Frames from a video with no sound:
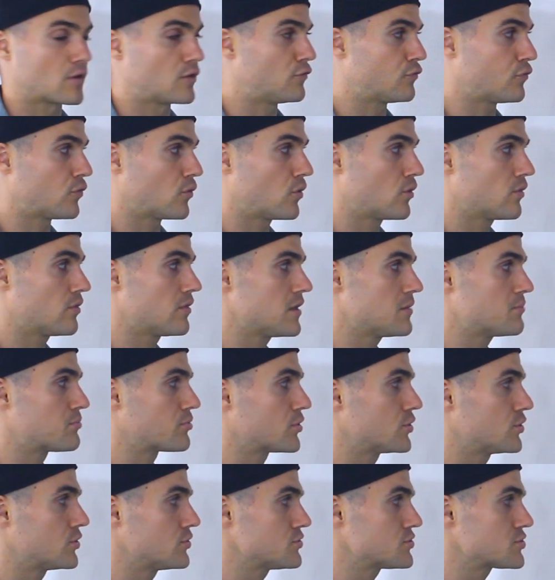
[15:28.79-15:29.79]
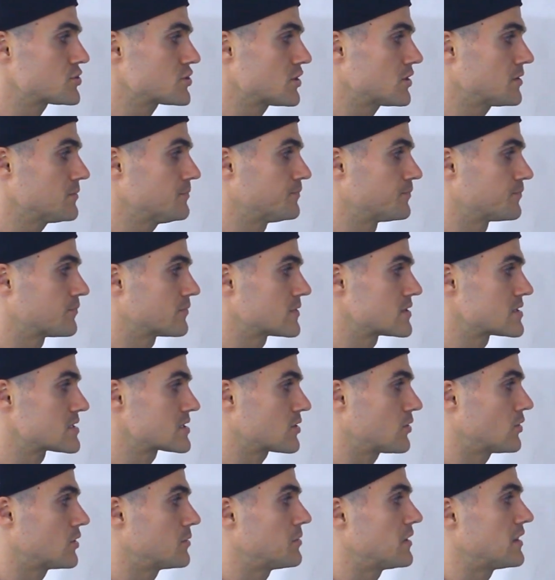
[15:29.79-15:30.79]
for the producer. It's
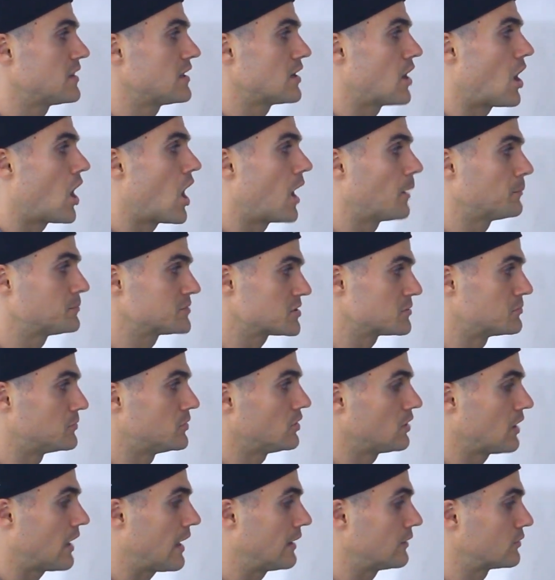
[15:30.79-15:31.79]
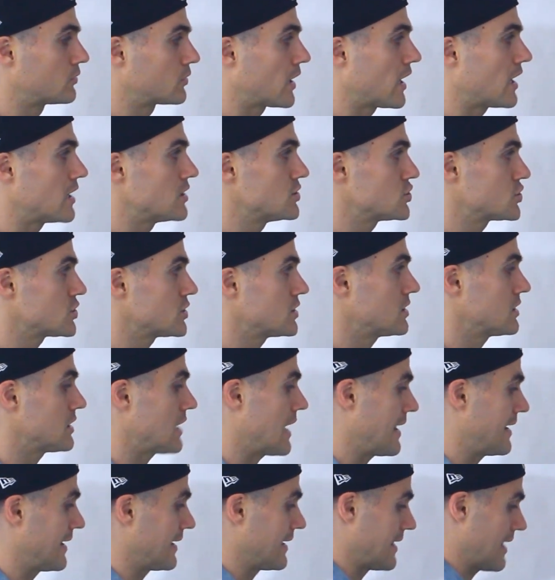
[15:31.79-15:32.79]
going to be the optimal allocation.
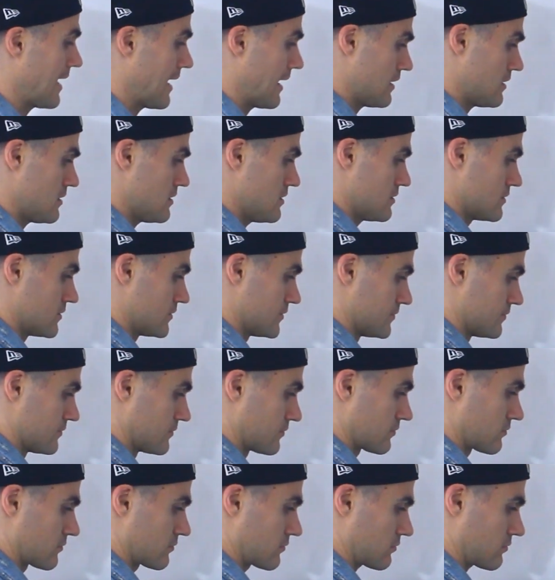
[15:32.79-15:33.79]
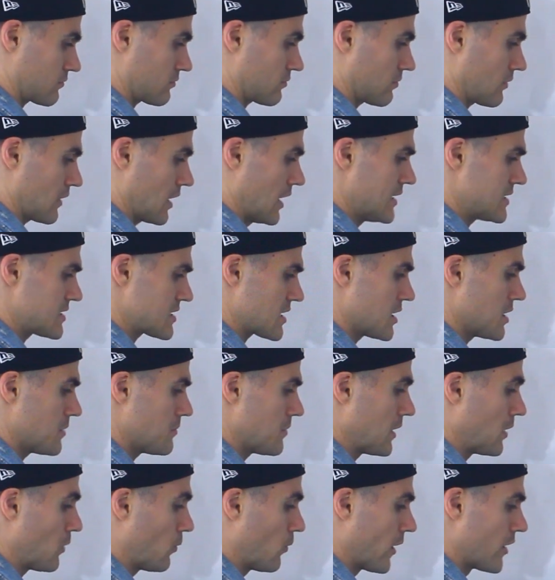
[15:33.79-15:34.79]
And again, it's going to
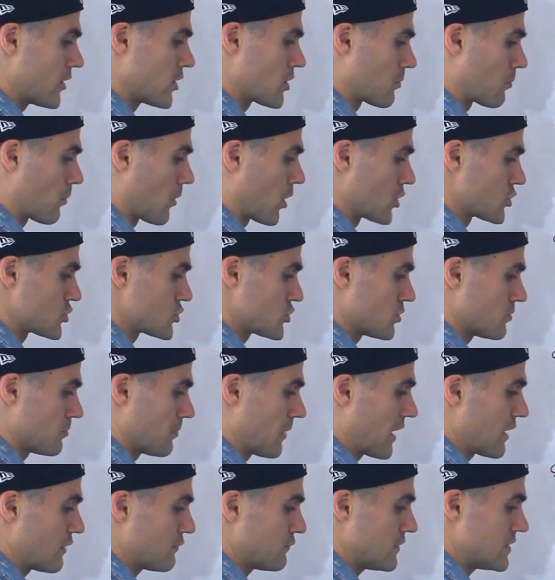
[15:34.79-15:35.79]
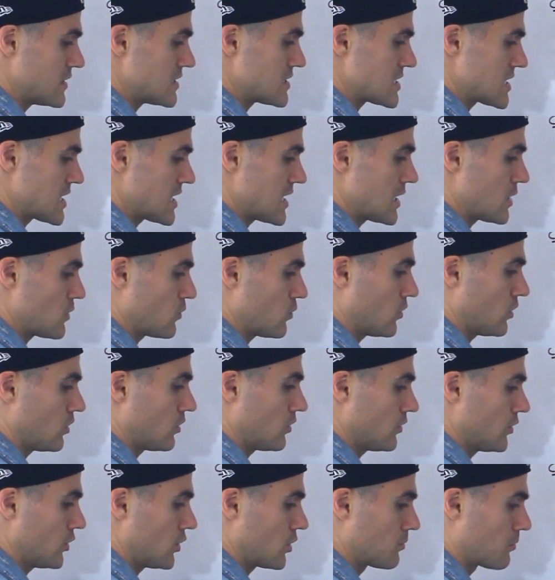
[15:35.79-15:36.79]
be when your marginal benefits
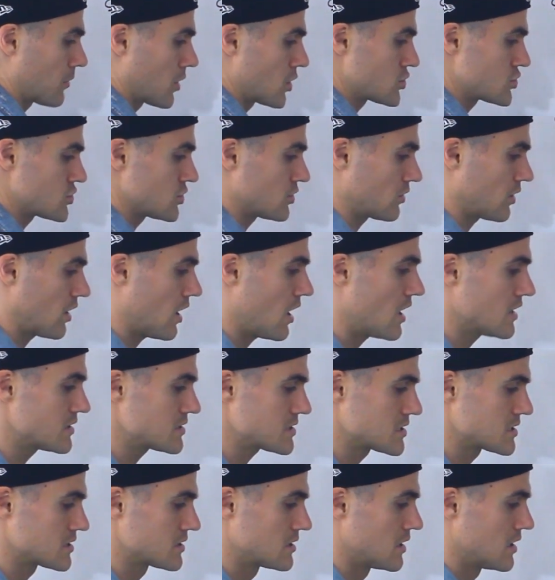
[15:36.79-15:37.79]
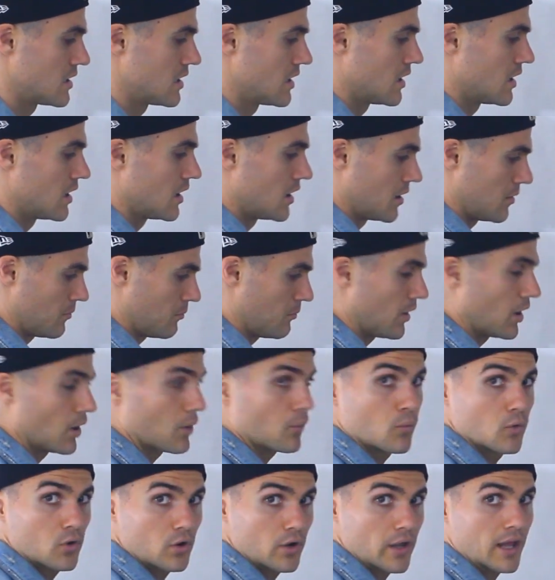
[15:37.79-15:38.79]
equal your marginal costs,
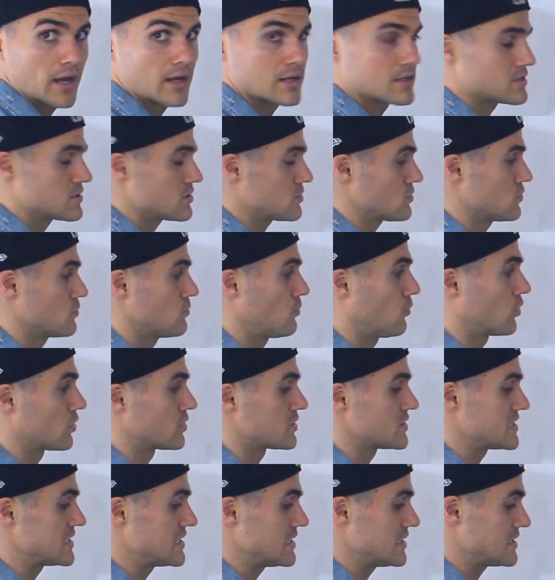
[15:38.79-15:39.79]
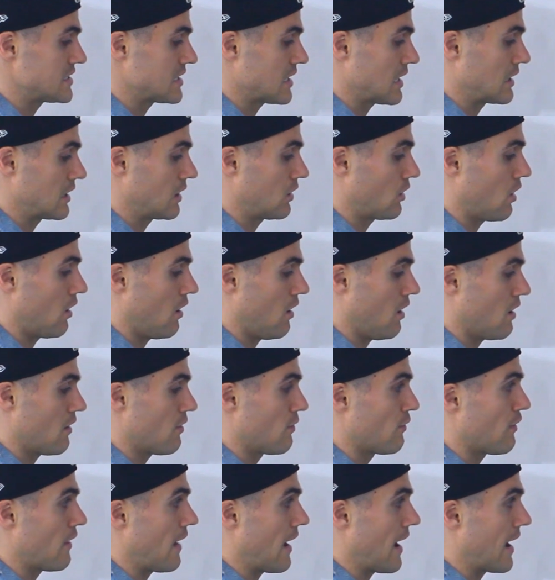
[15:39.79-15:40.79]
but we'll get into more detail
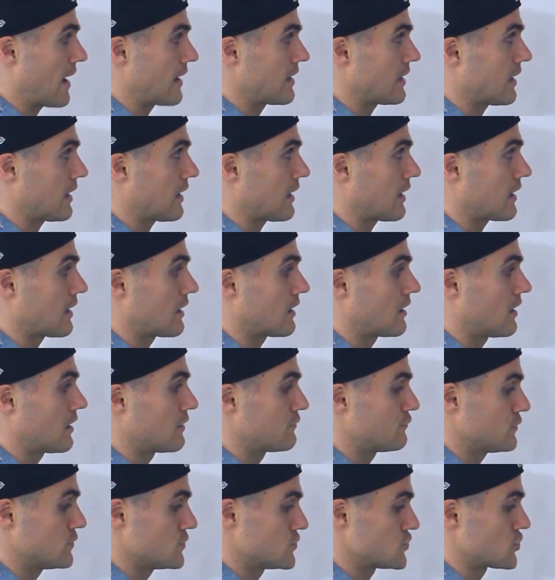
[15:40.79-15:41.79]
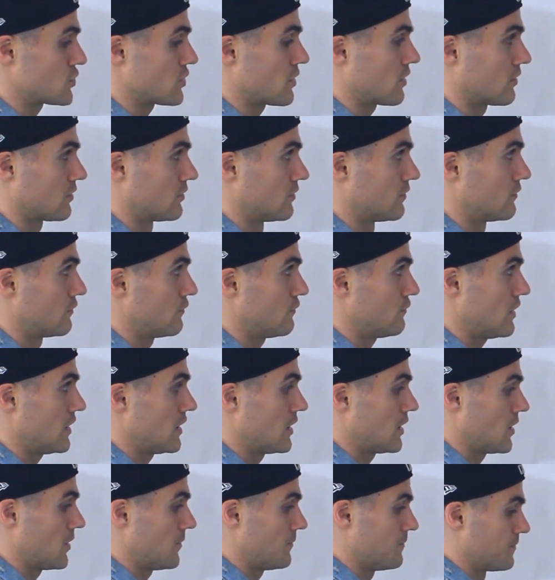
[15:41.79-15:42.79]
on that in a future
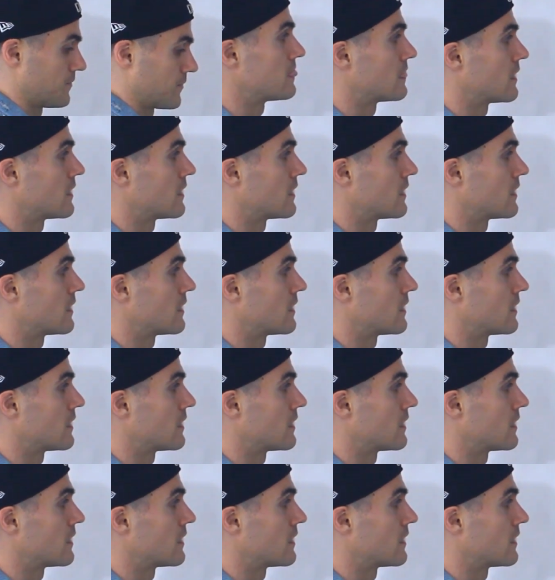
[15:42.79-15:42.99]
video.